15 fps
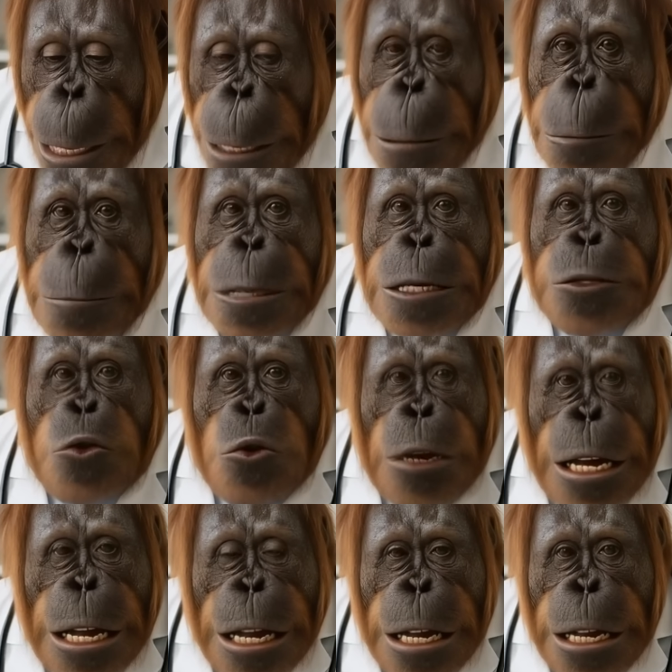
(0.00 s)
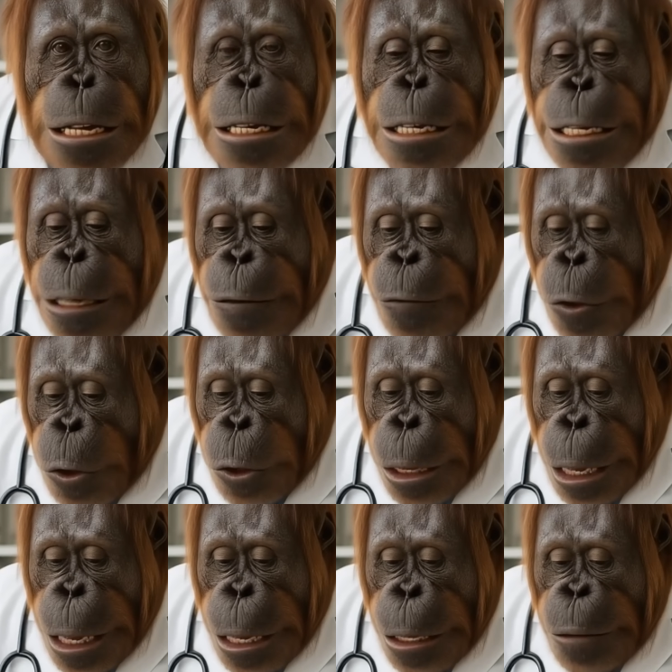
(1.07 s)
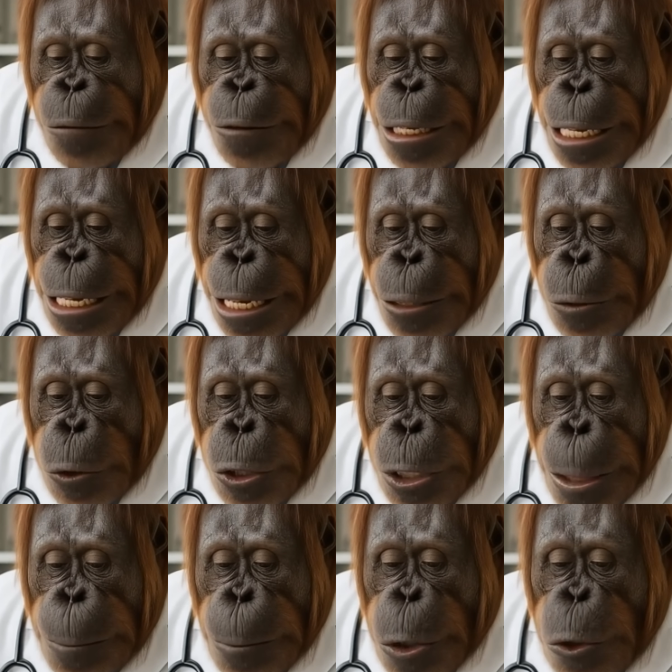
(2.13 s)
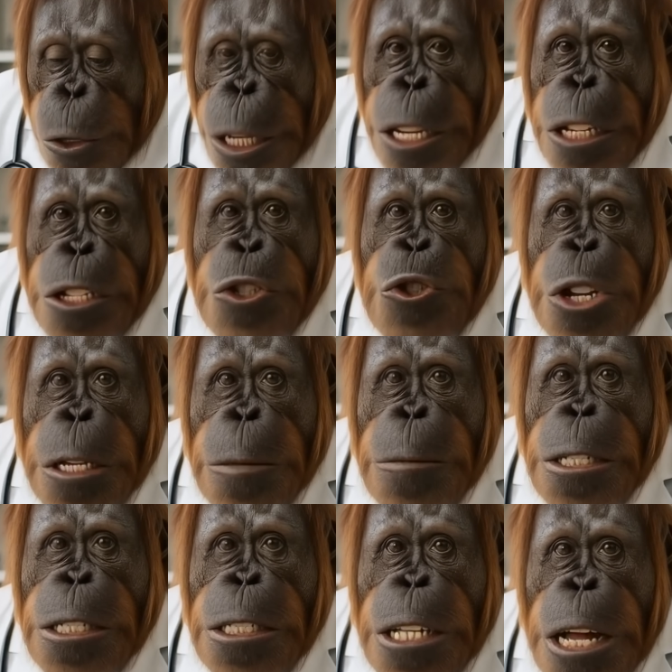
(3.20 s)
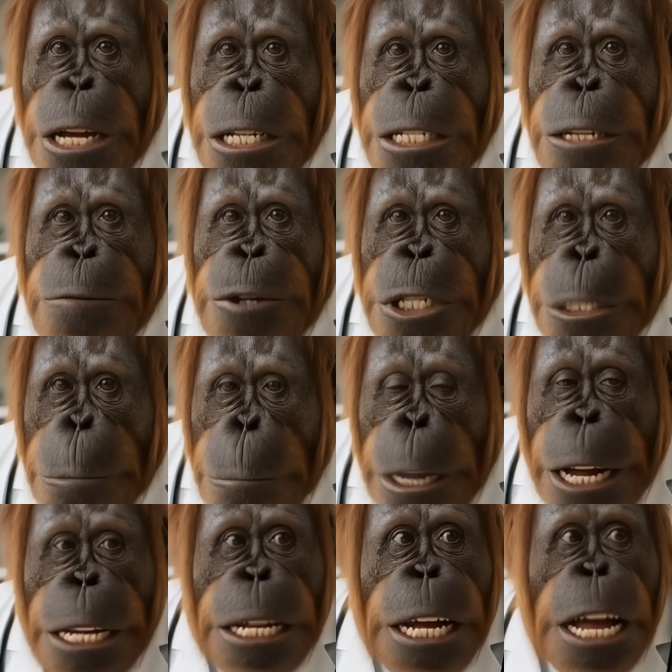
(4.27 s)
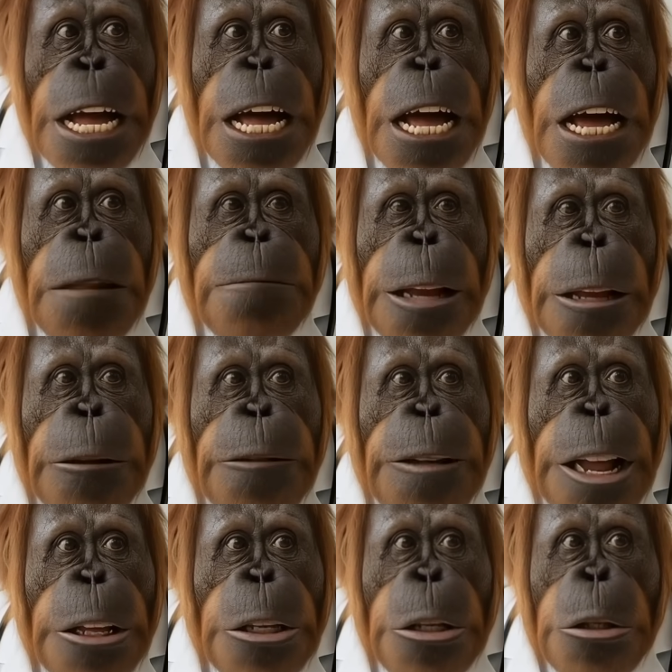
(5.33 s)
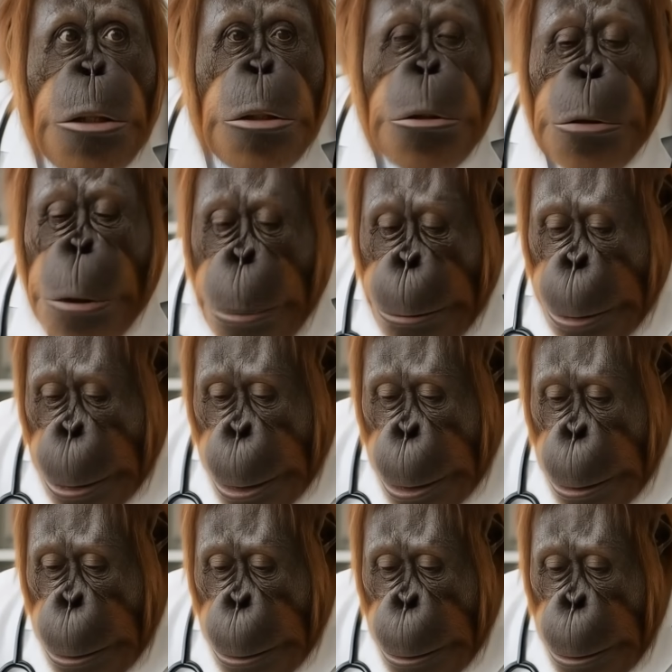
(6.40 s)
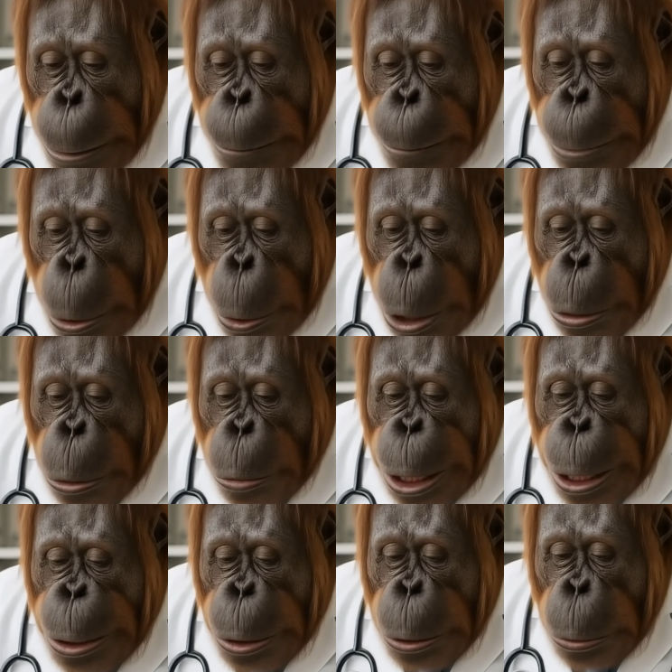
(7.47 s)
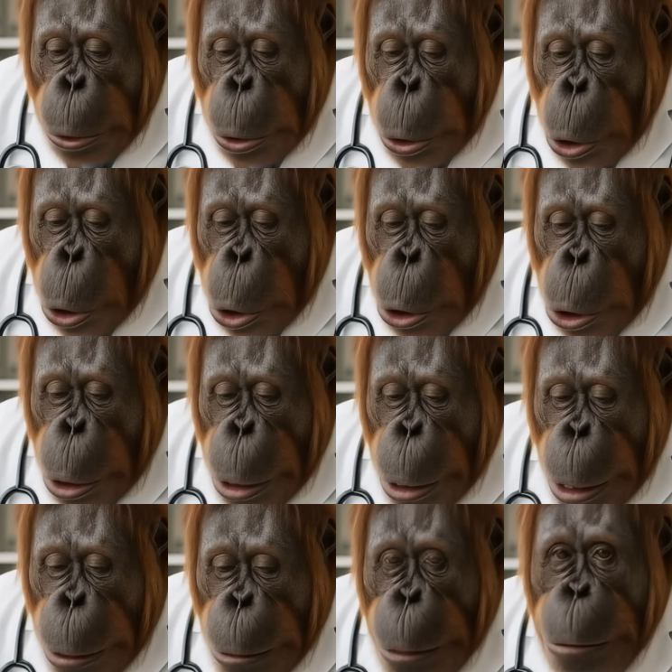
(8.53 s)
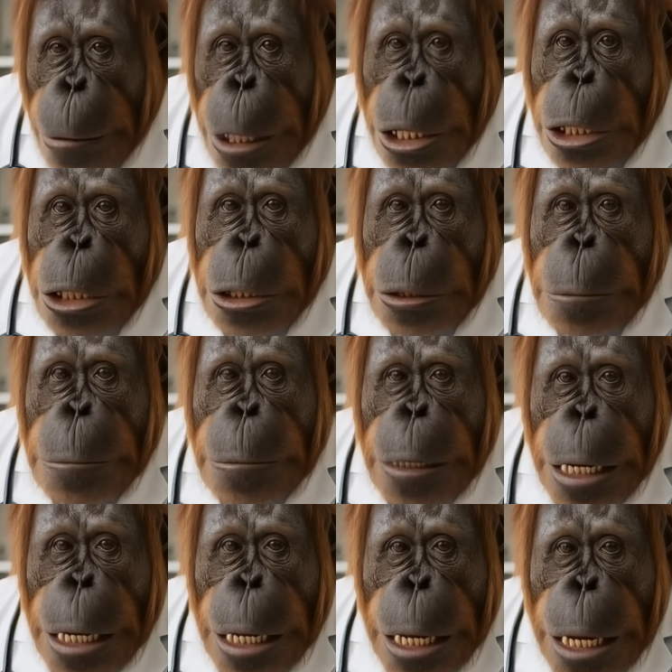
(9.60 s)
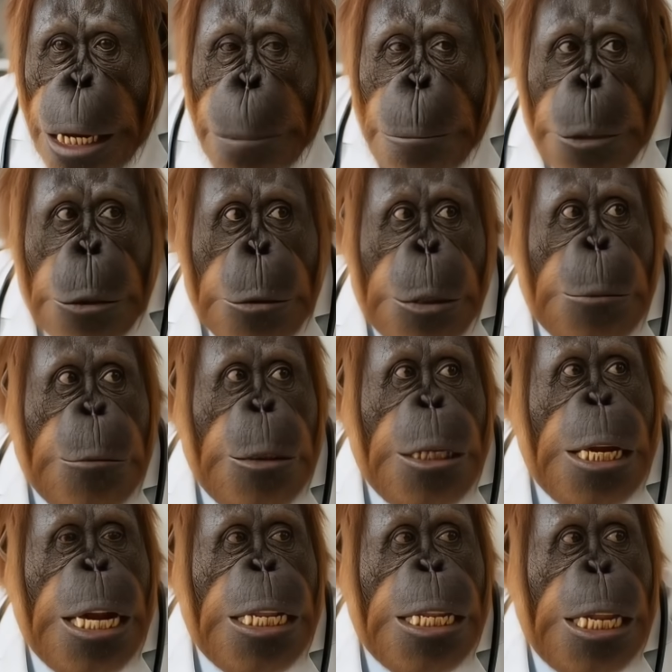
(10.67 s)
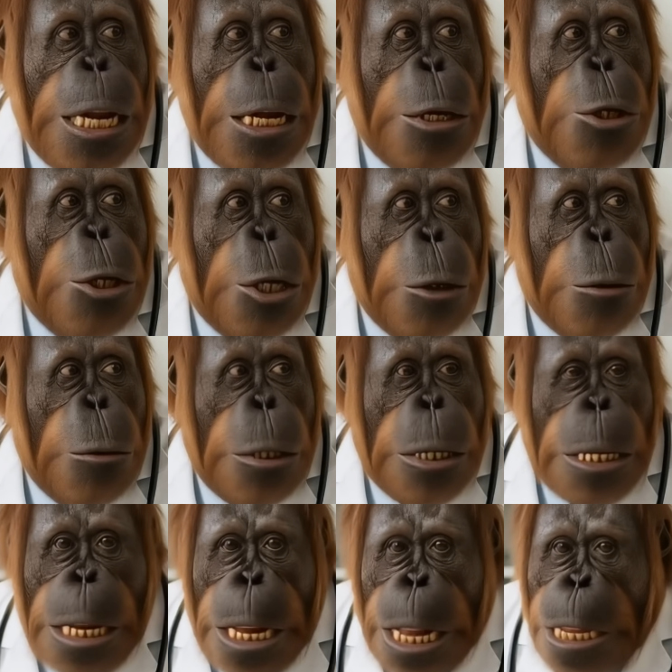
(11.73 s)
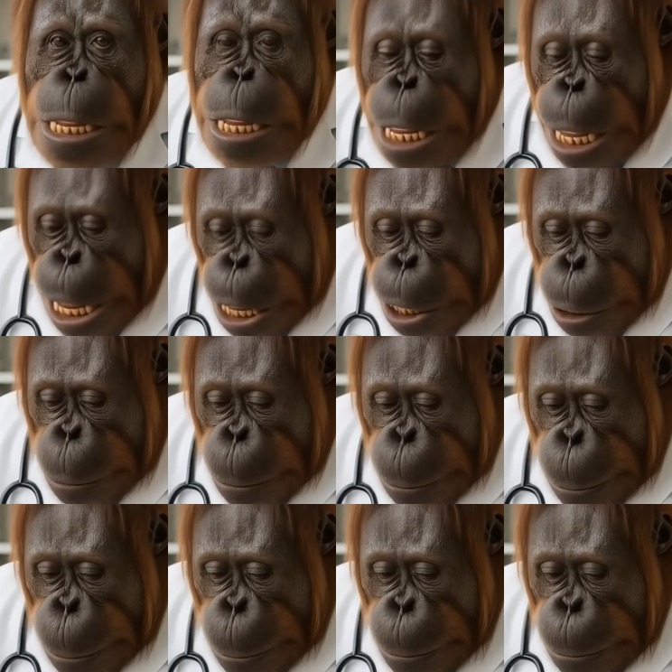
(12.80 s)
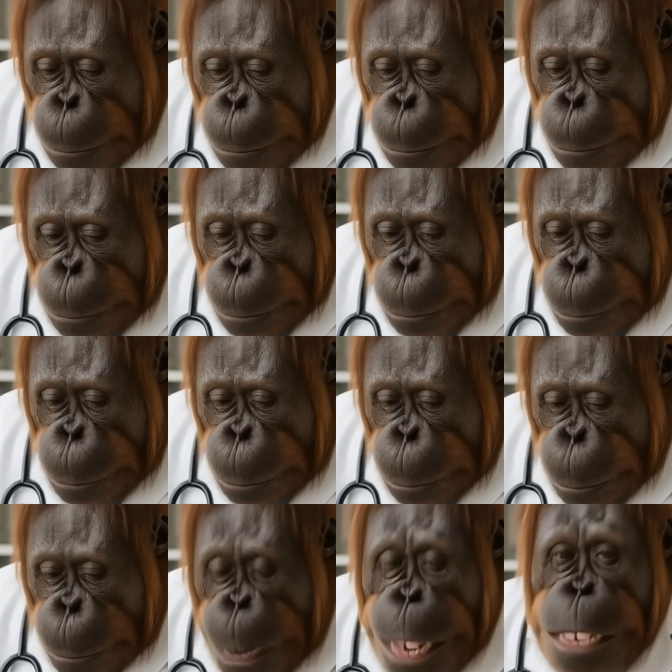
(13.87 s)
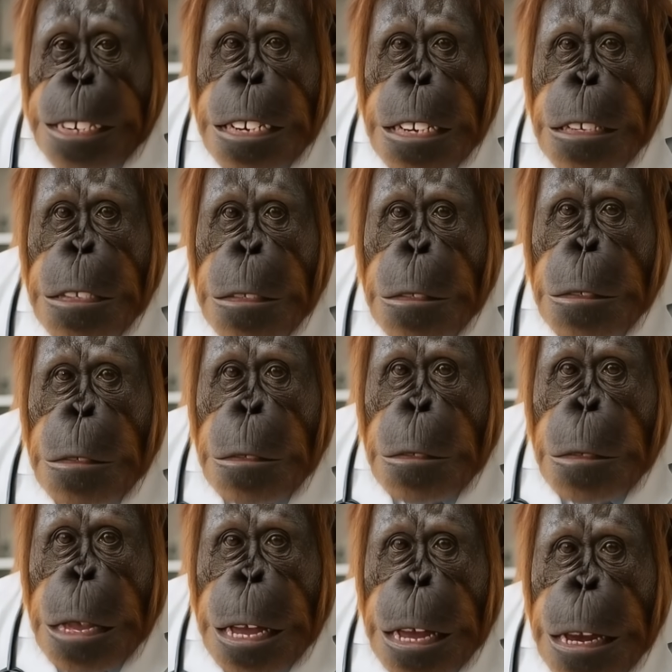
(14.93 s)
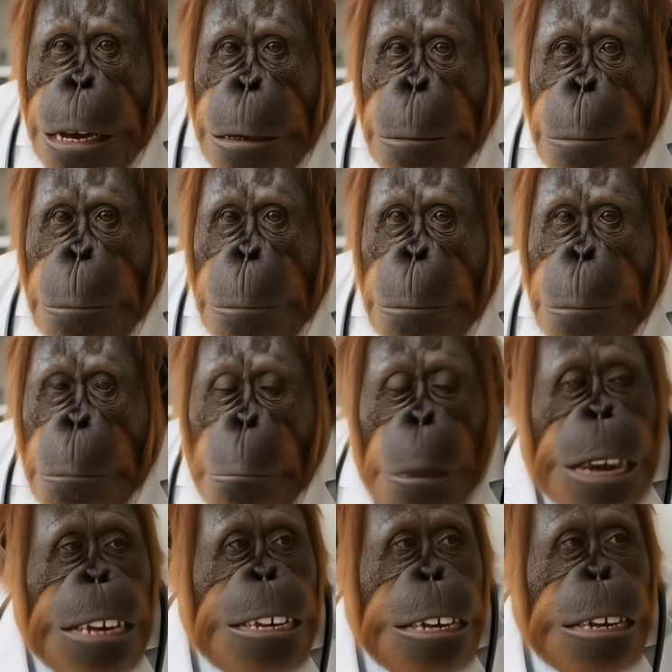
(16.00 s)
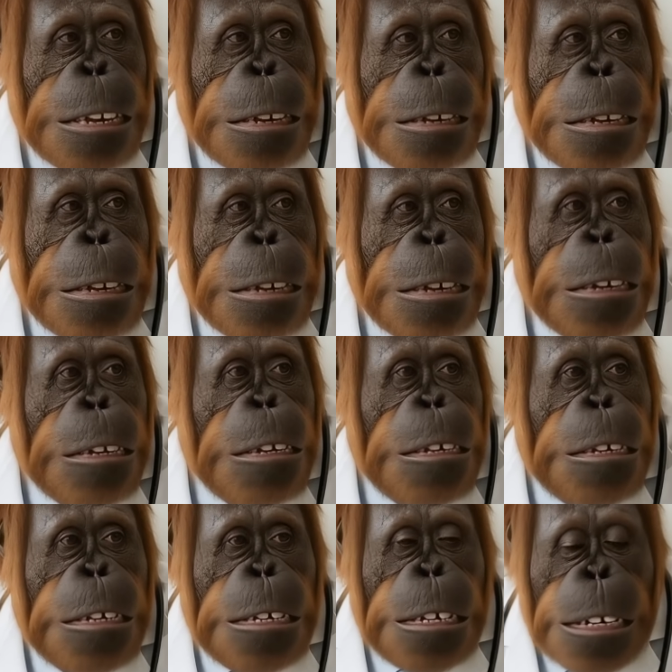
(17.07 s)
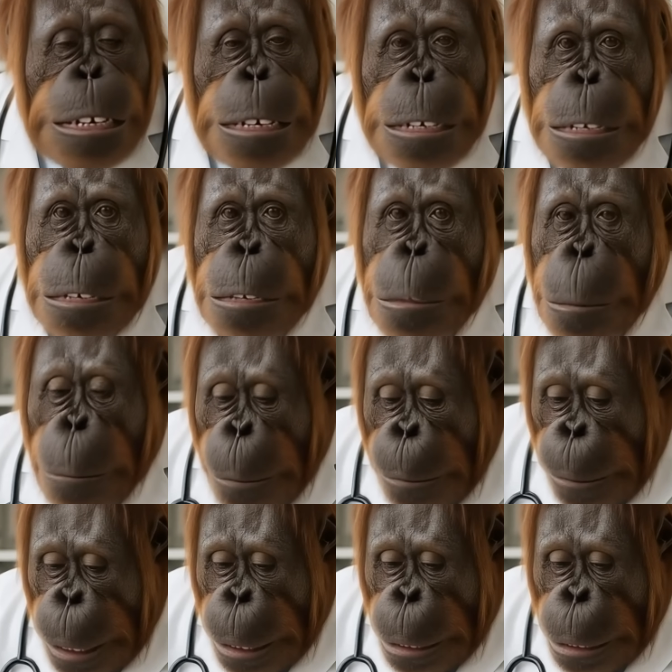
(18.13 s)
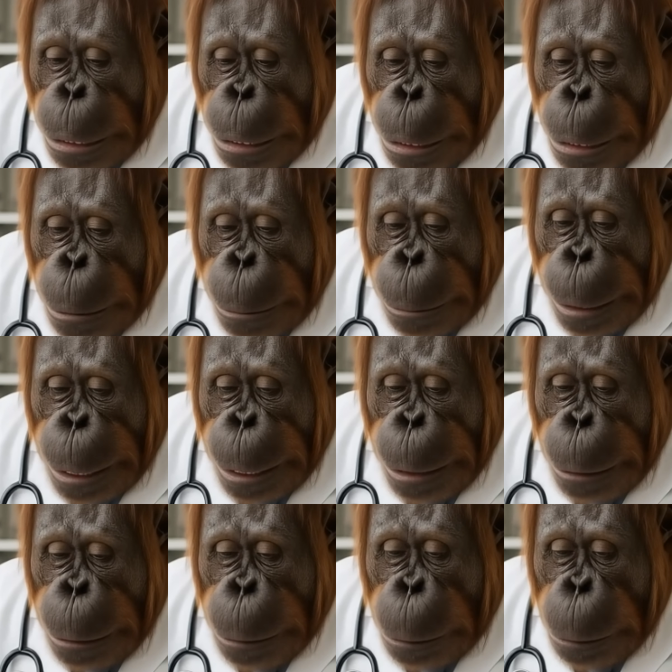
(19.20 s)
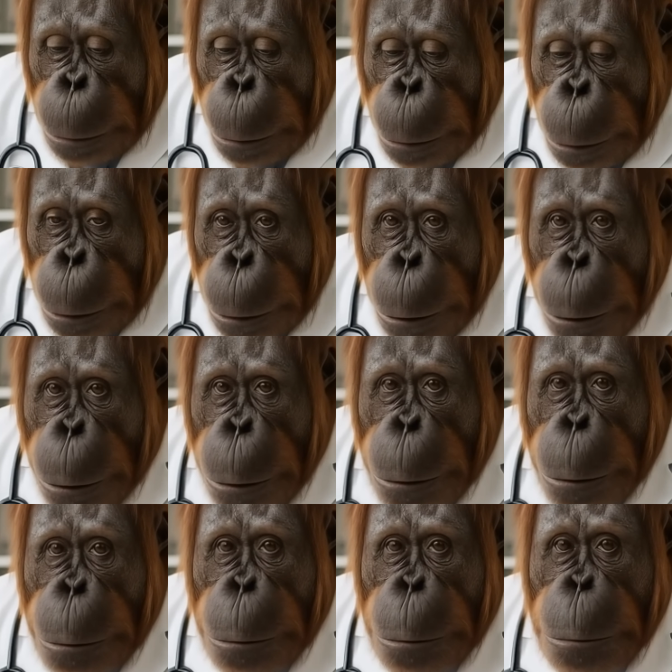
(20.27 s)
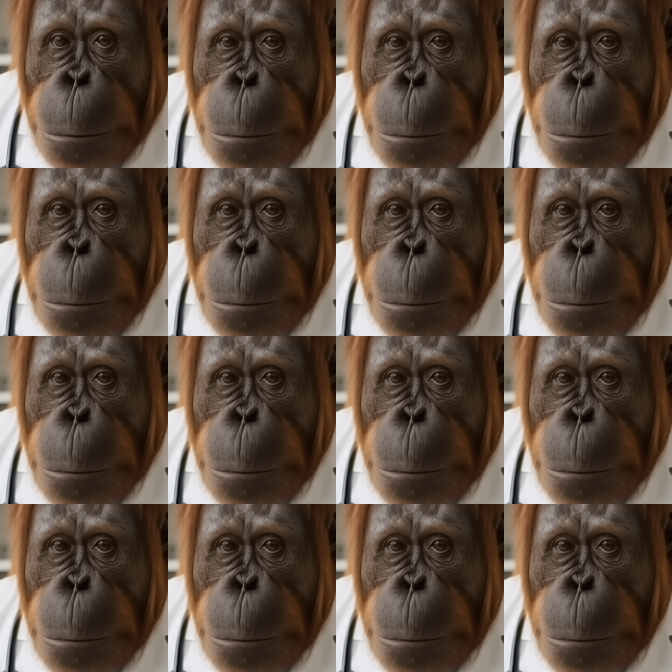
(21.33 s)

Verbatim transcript: We must relearn the difficult art of distinguishing between legitimate scientific debate and manufactured controversy between reasonable caution and irrational fear, between protecting our children and endangering them. The vaccines are still there, waiting. The diseases they prevent are still there, lurking.